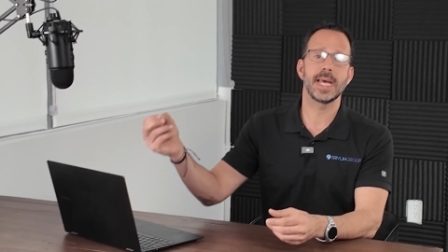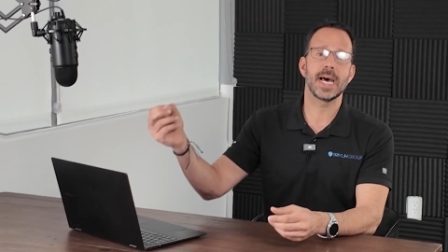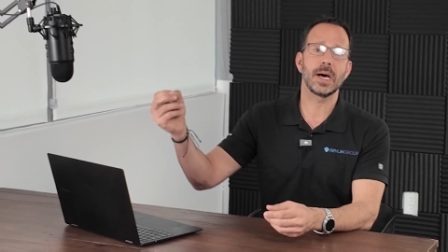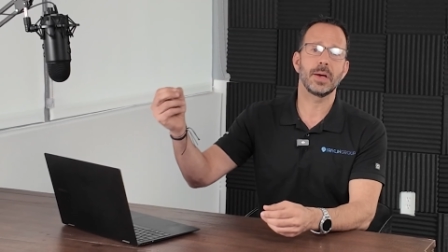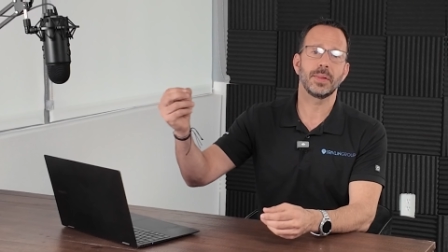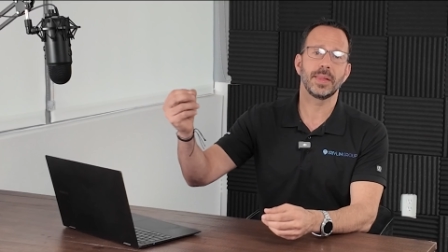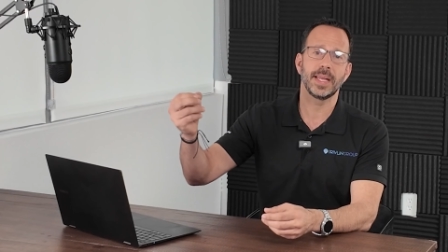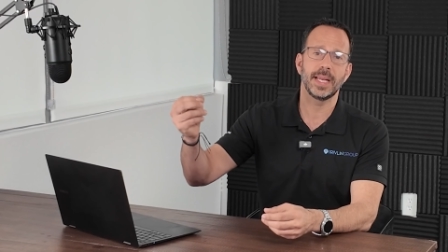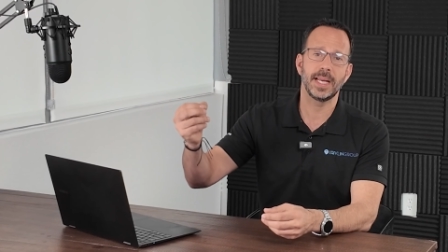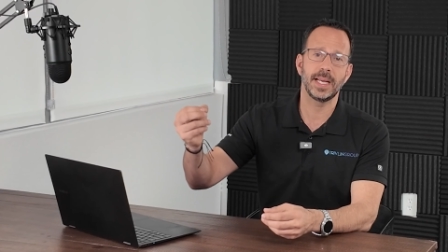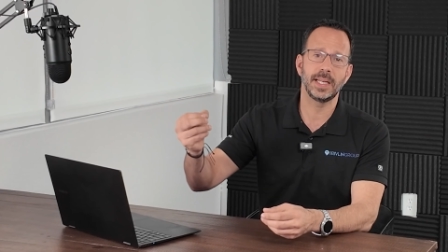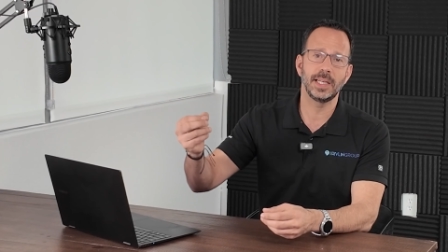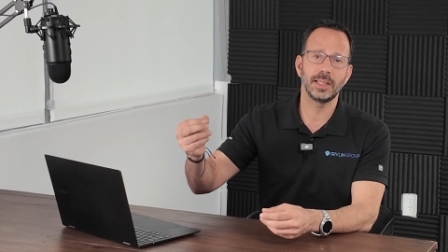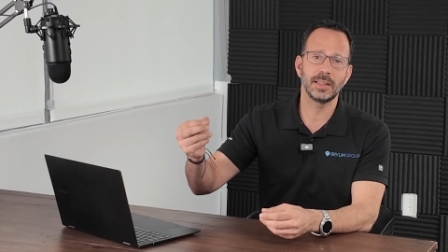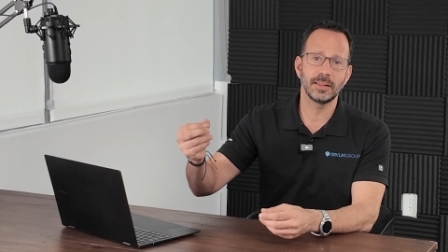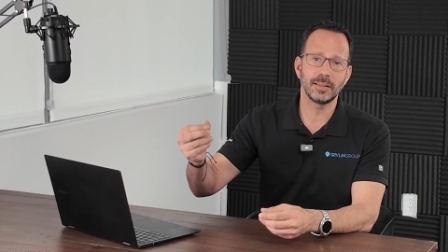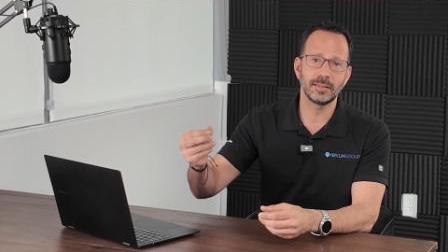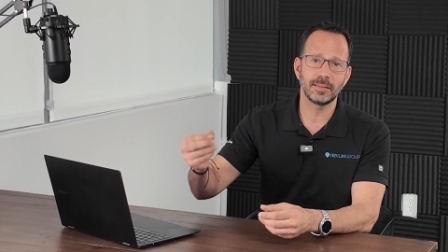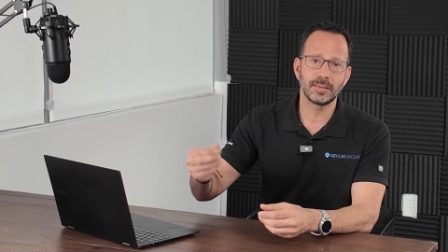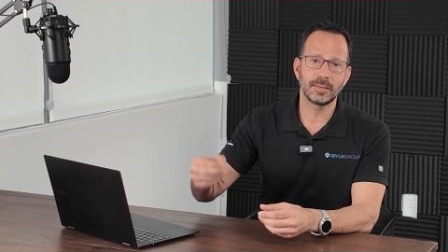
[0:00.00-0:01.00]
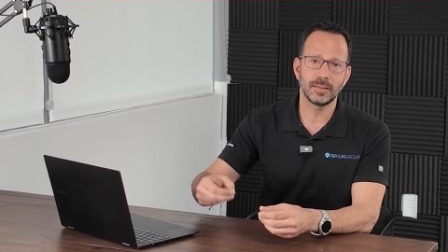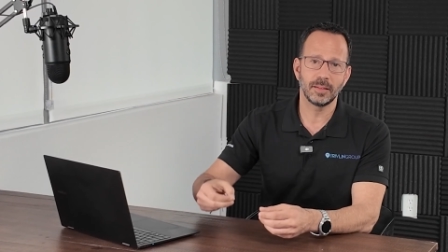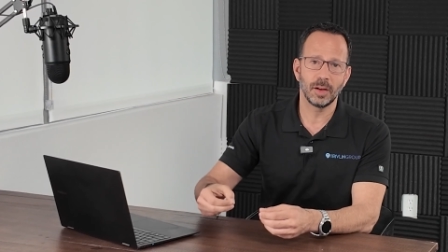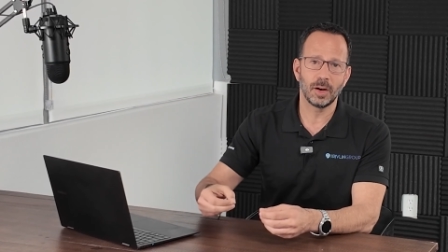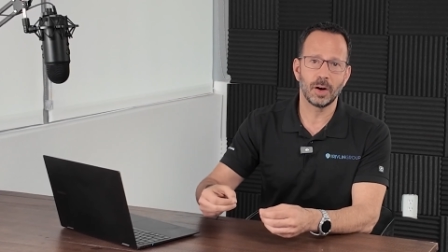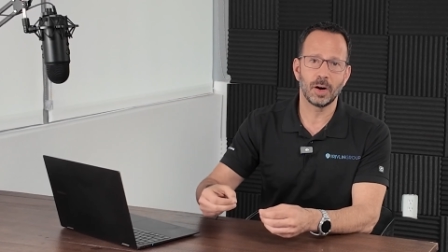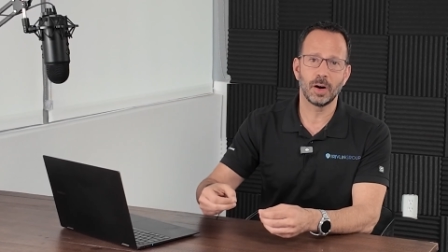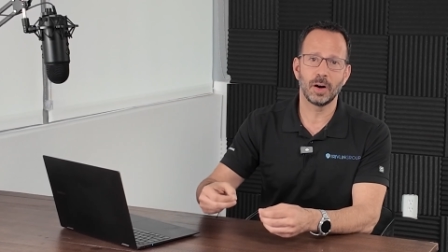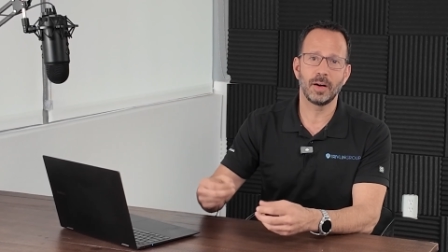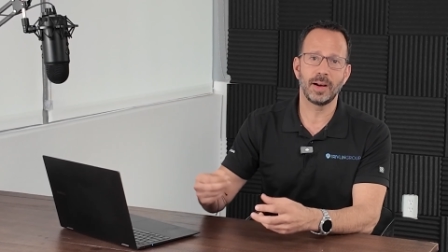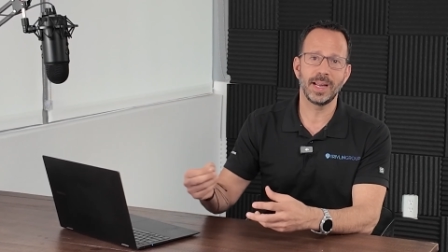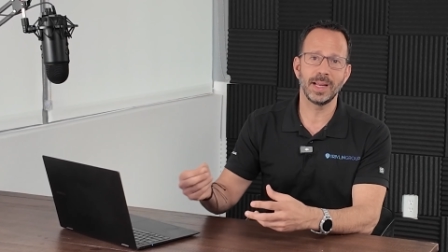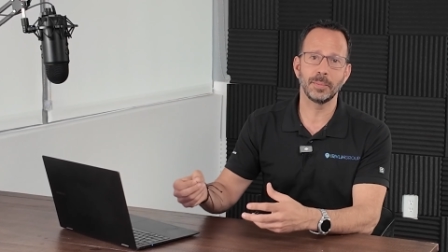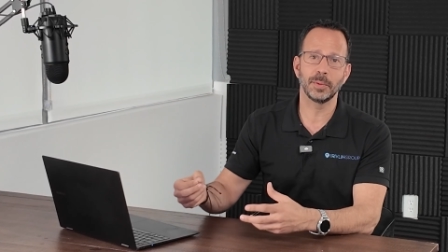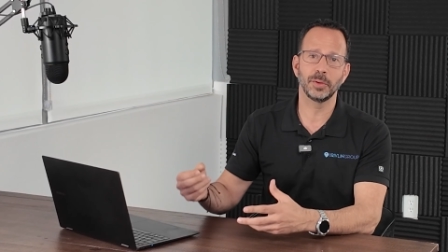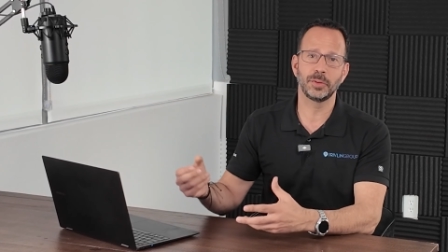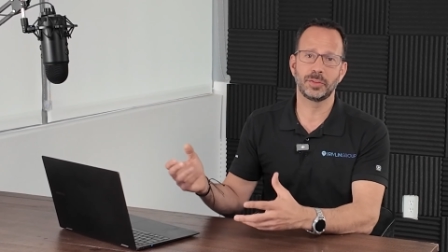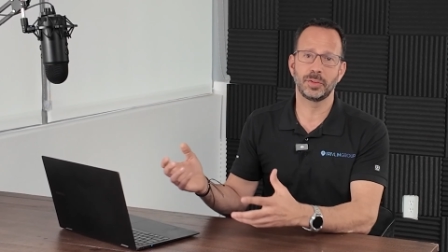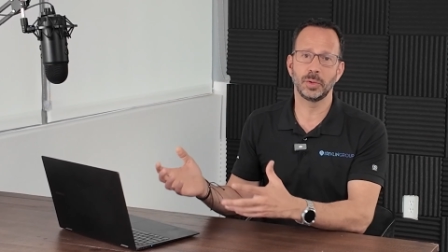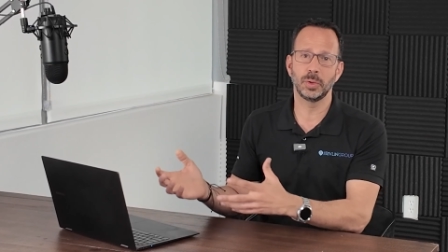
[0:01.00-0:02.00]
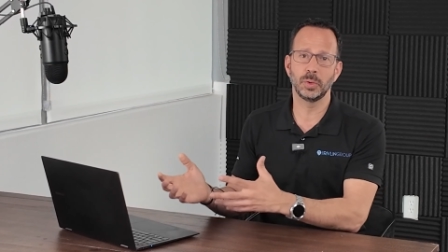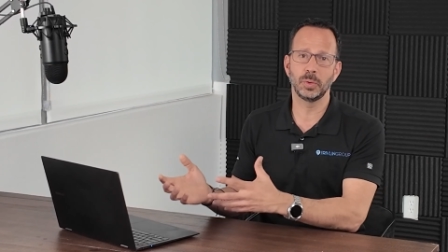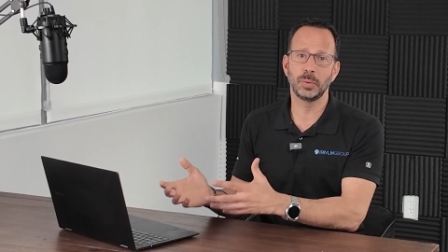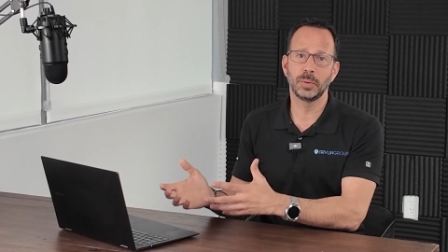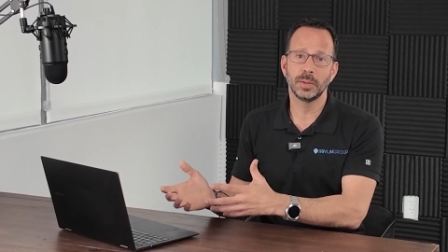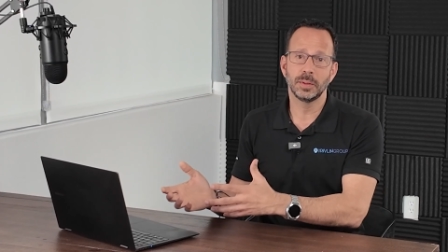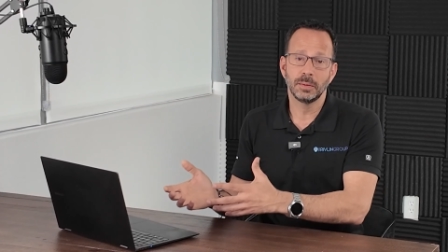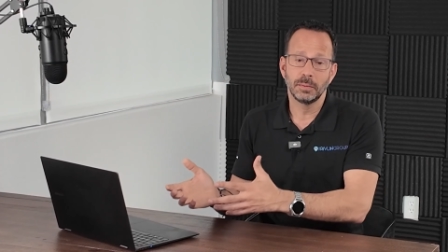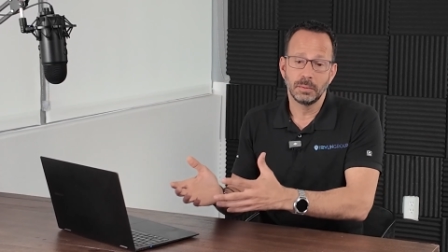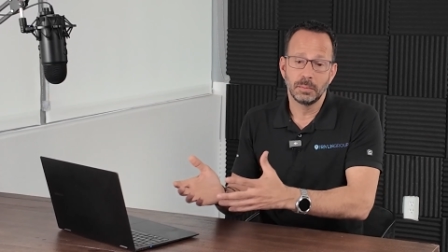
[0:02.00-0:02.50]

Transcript: now they are able to